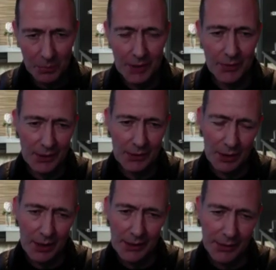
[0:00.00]
previous
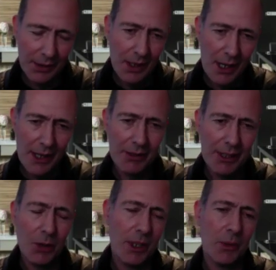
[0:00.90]
clients. And are there
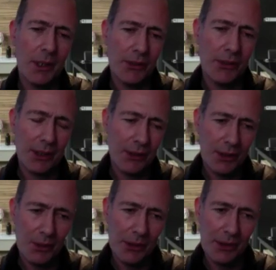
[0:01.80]
any quick wins you can
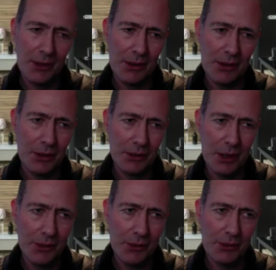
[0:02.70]
do with your
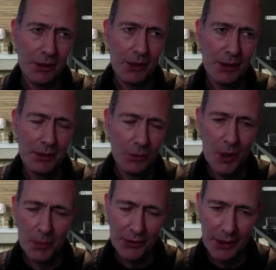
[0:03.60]
own
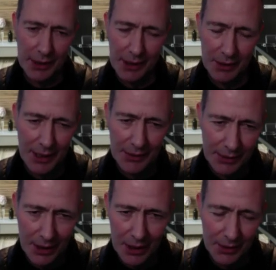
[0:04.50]
website?
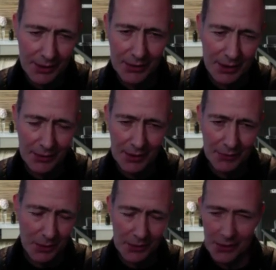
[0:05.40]
SEO and this kind of
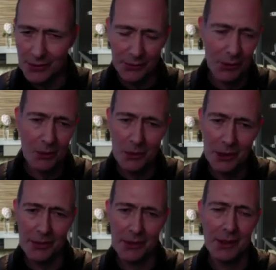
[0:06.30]
stuff, or is it just not worth